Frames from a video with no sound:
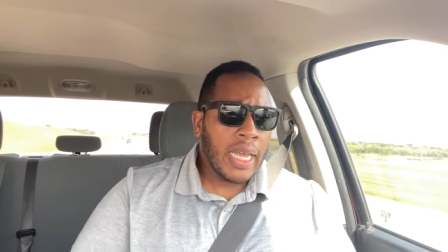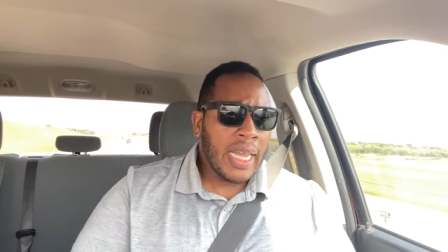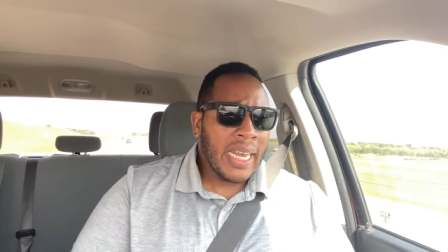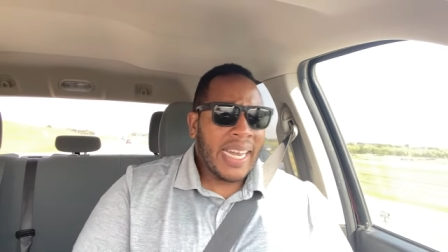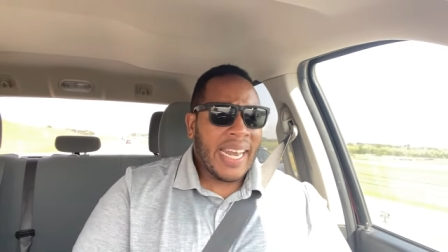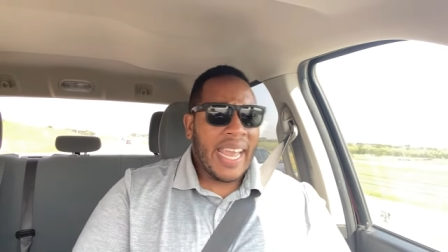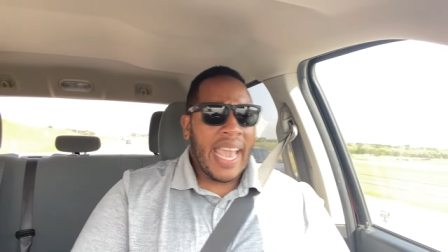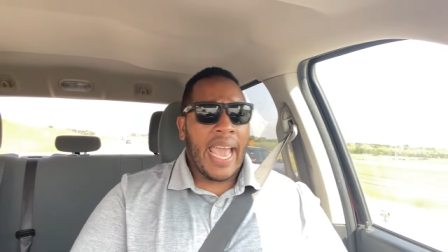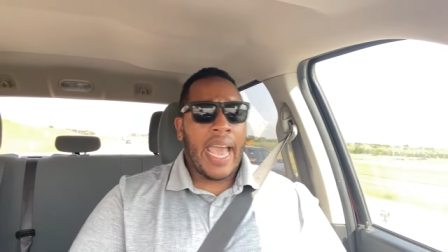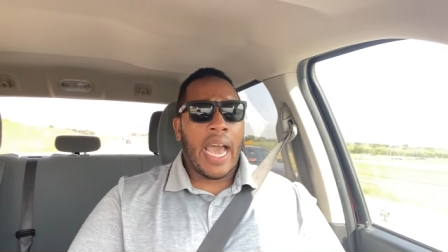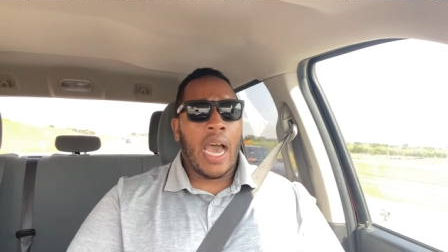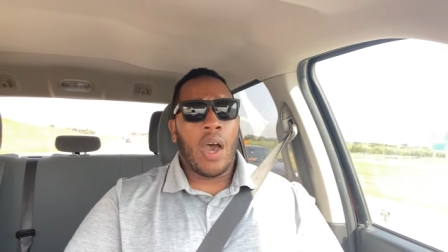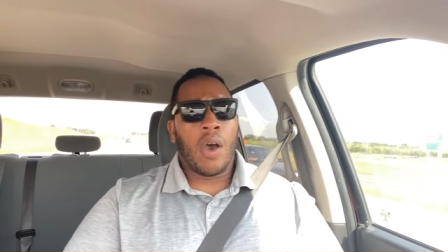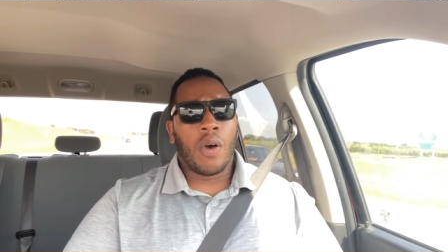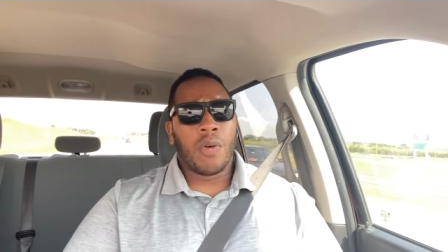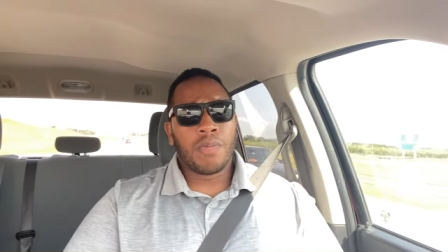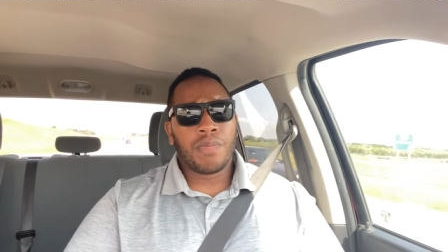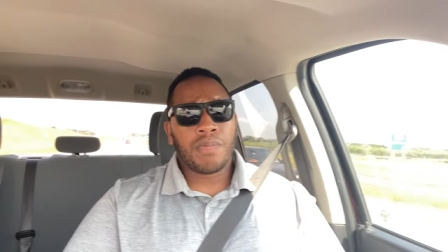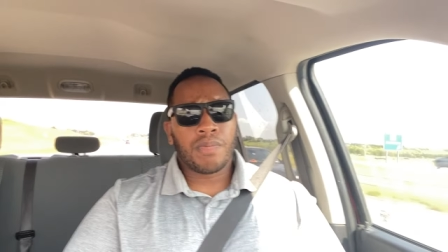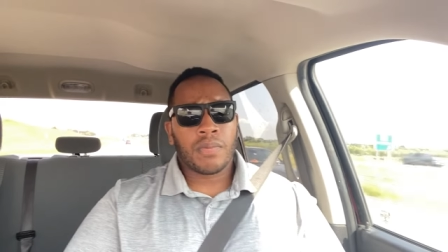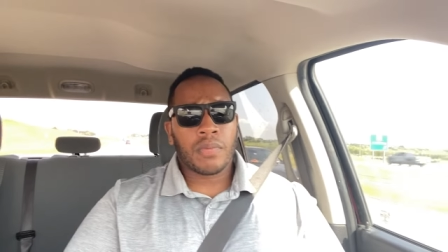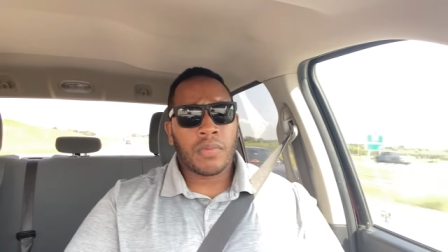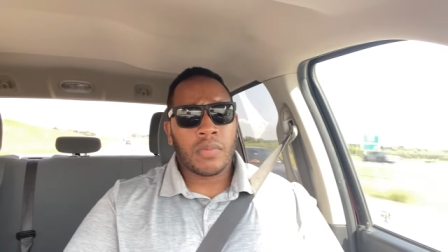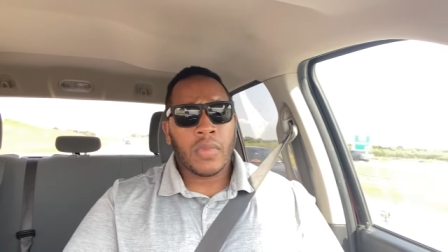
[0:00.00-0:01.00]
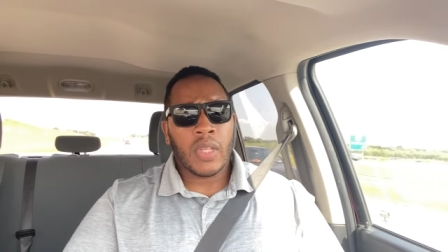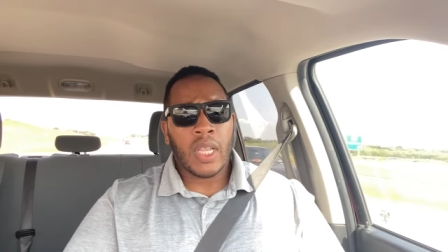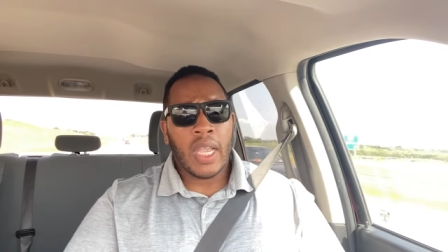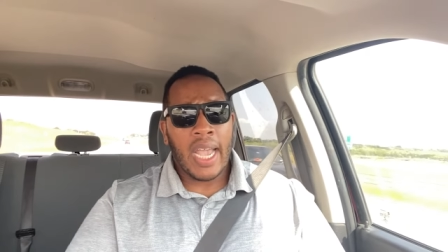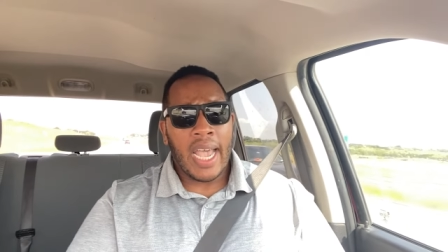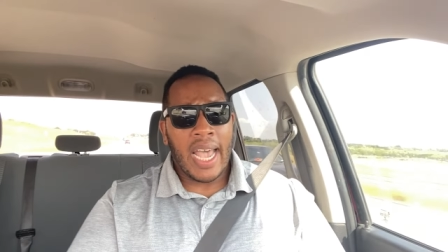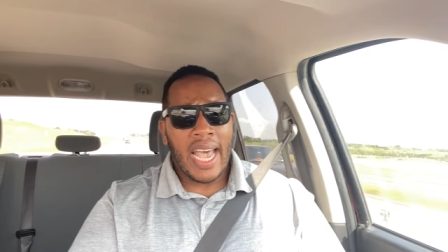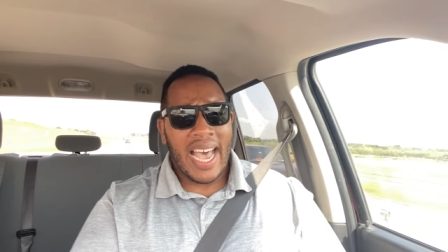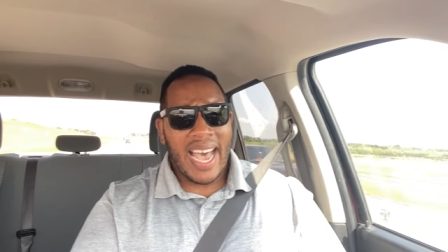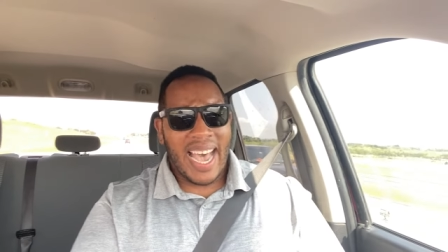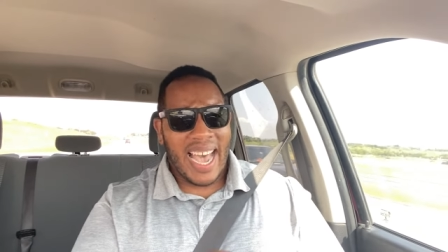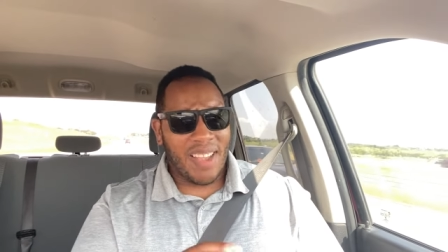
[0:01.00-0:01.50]
Now,
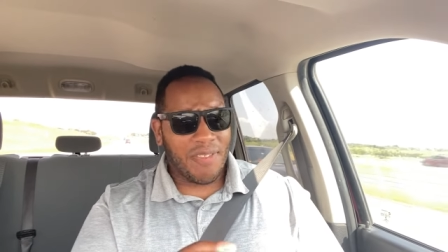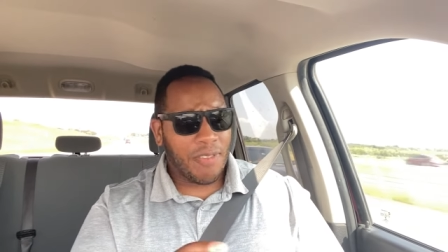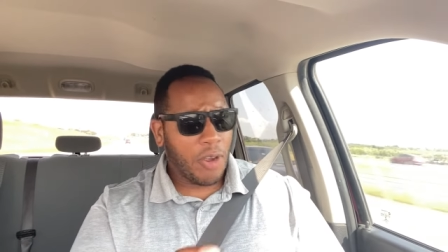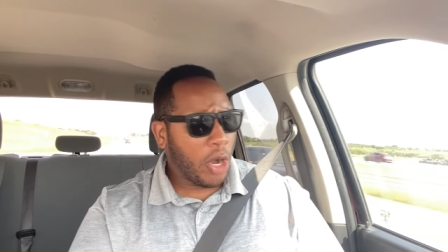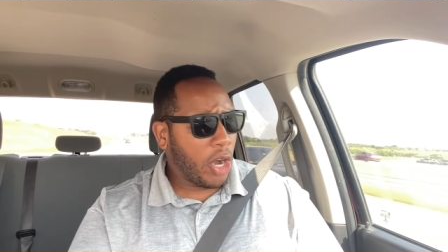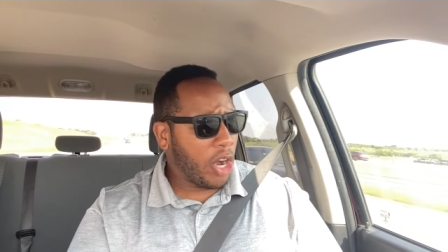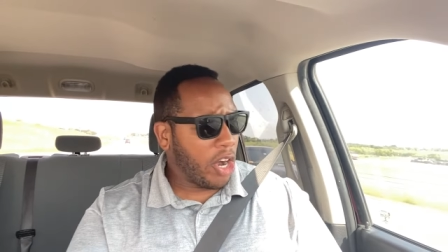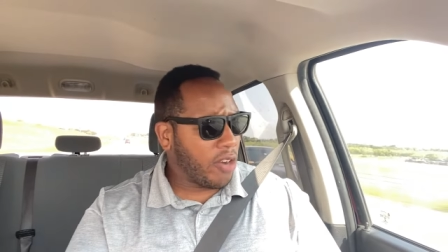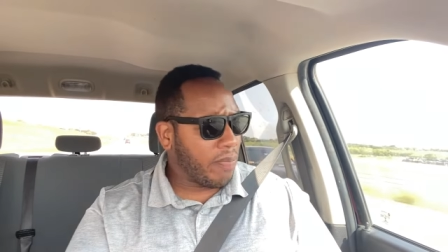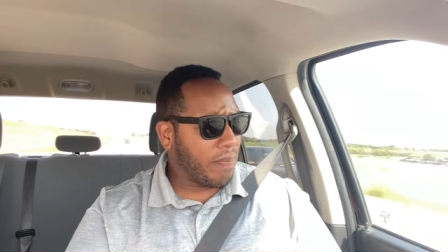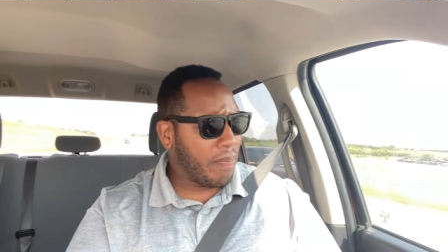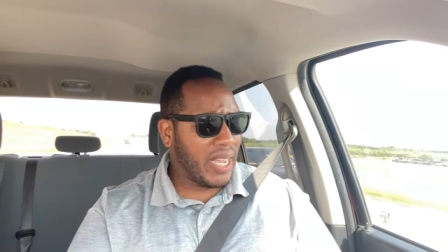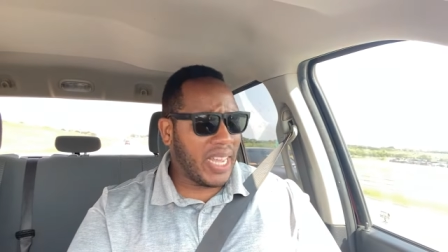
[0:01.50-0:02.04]
I've heard